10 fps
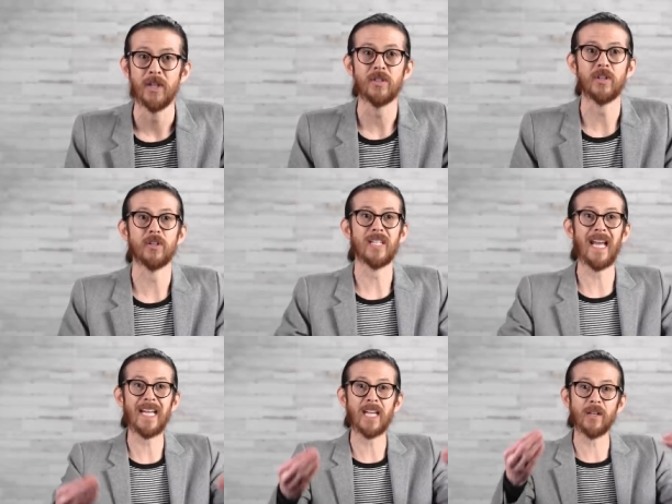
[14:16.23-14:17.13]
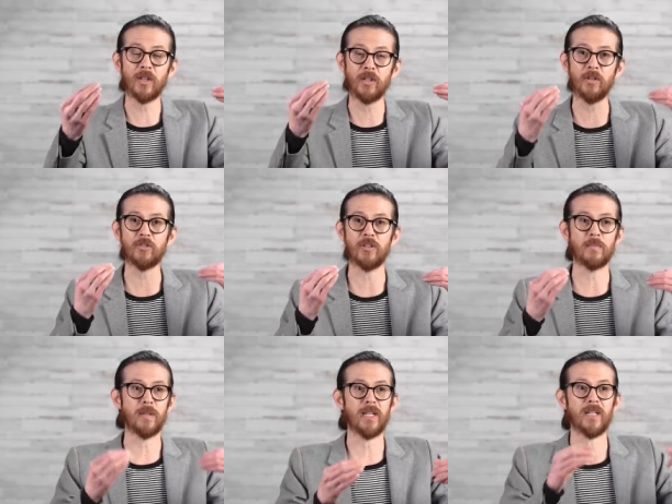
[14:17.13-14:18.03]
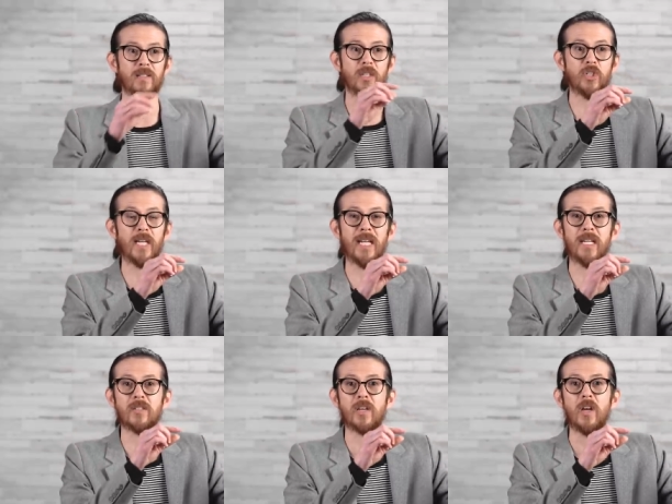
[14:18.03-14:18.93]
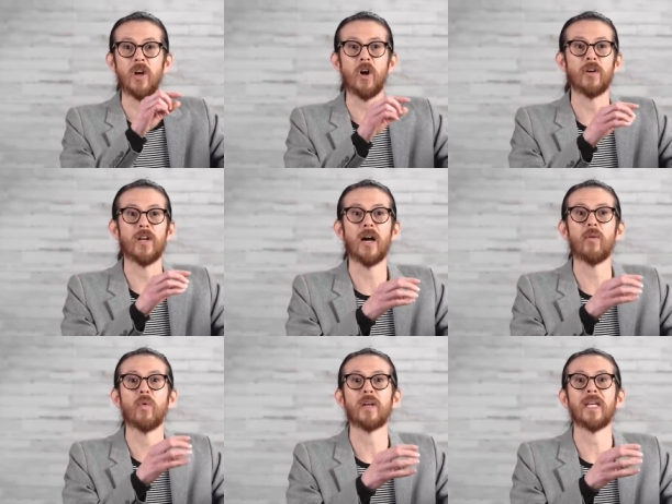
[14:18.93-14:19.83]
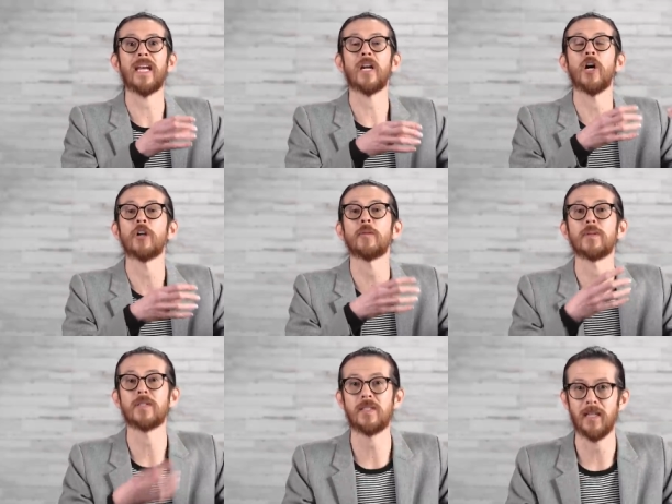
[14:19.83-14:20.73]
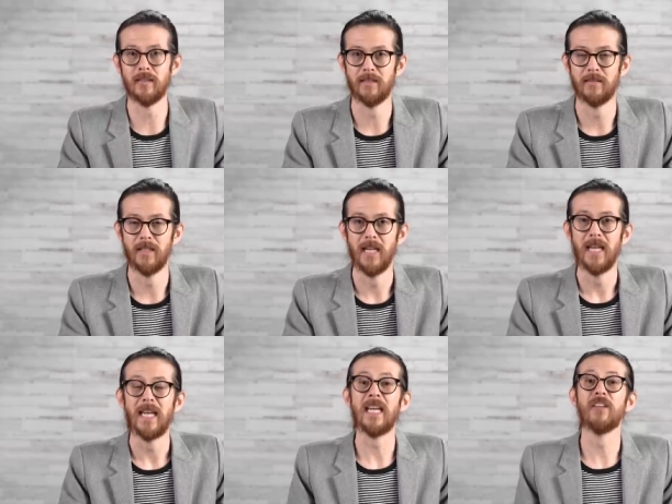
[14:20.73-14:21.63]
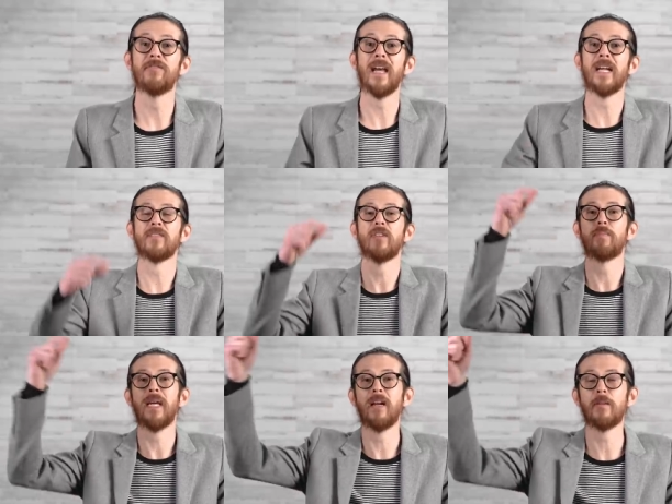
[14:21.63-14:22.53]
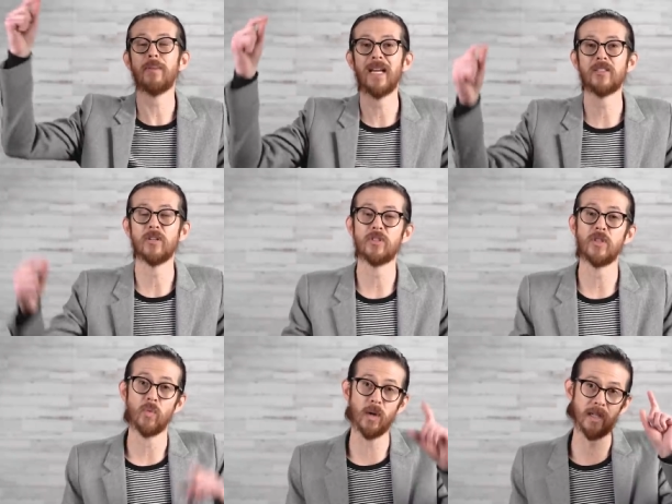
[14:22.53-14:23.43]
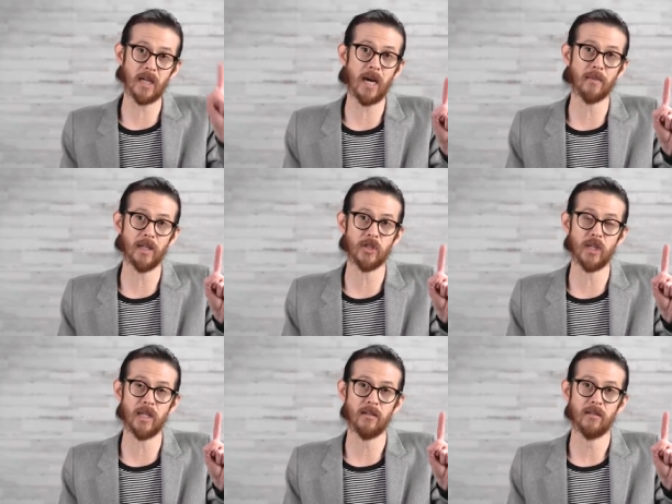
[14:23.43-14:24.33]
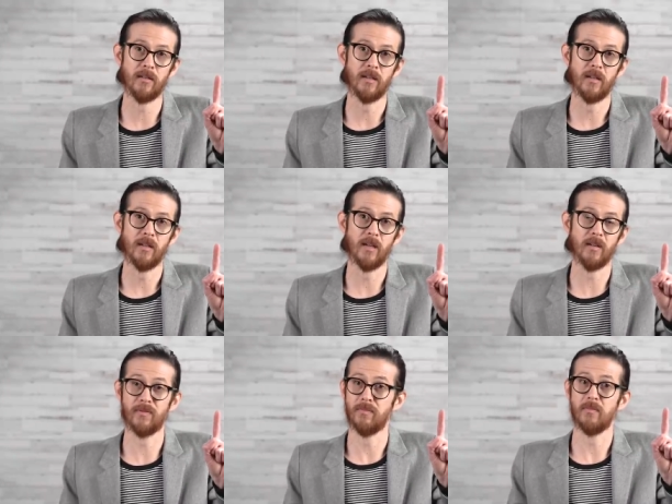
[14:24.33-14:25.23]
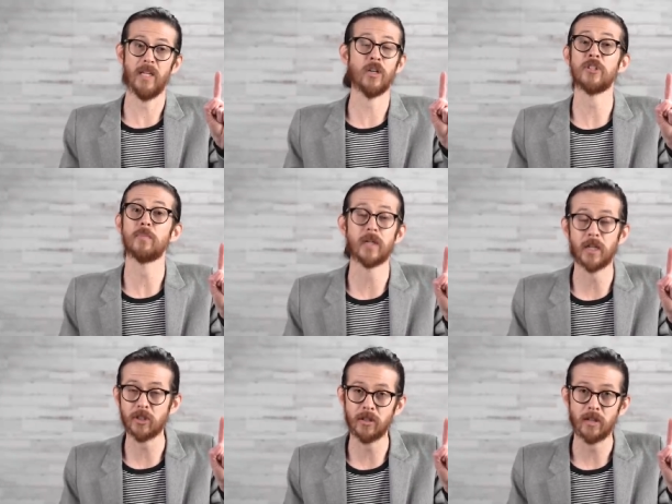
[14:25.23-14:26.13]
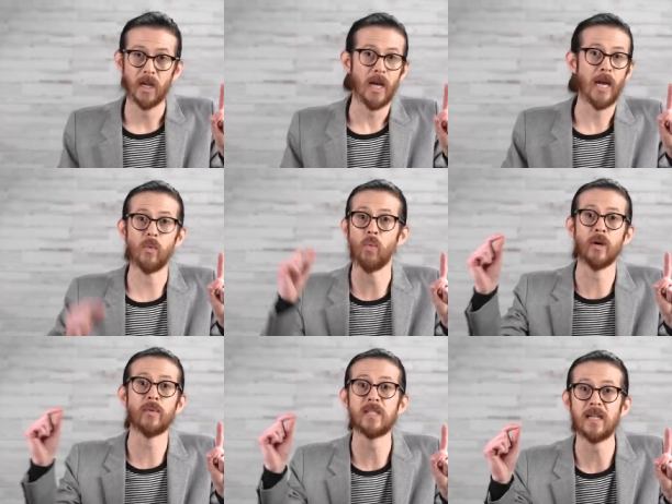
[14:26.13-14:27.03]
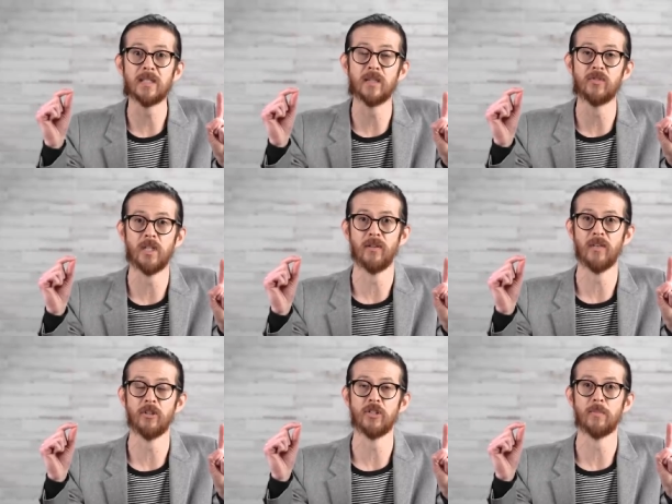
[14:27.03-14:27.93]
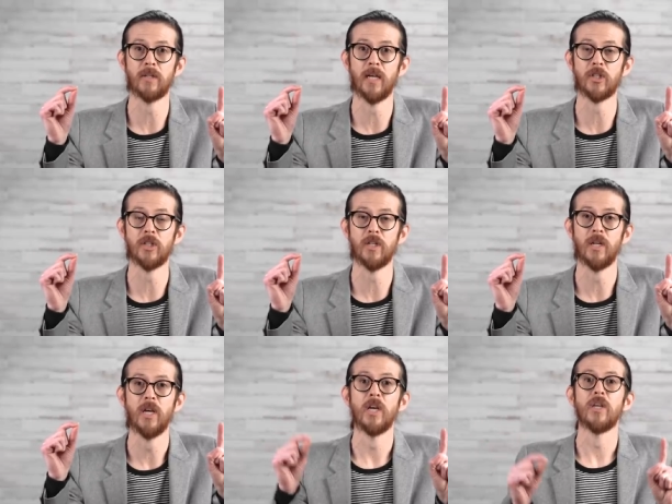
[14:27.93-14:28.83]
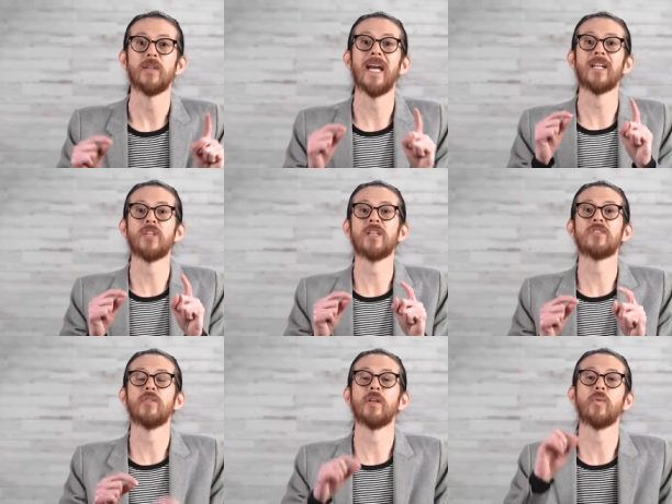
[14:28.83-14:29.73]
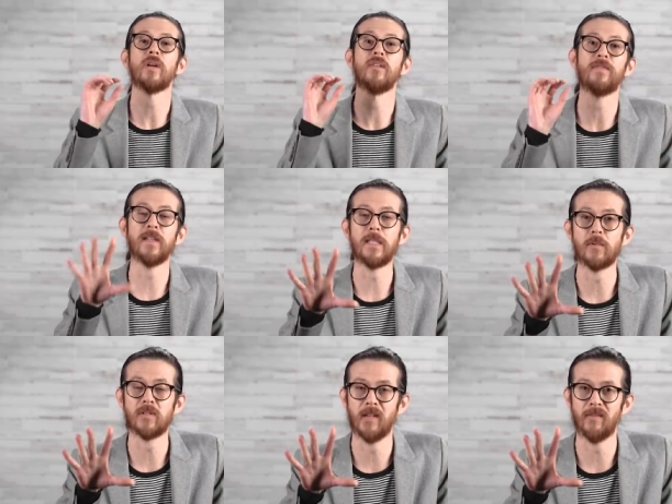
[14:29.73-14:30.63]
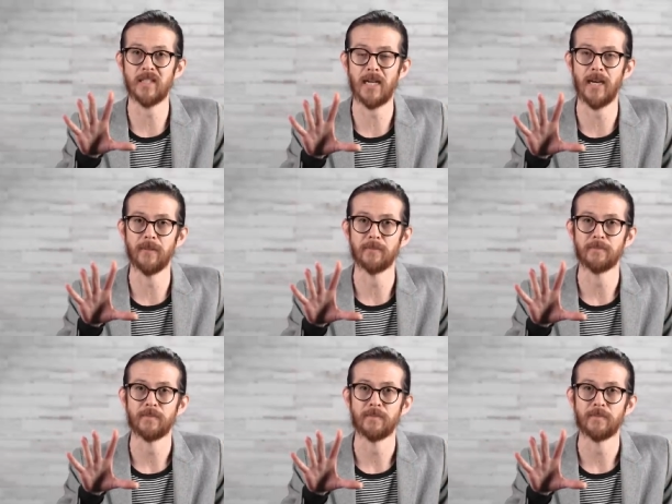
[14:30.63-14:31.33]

So you're taking the nutrients because the genes are not working at 100%. In fact, if a parent passed on to you one dominant gene of energy production and one recessive gene of energy production, that gene's only working 50% of the time,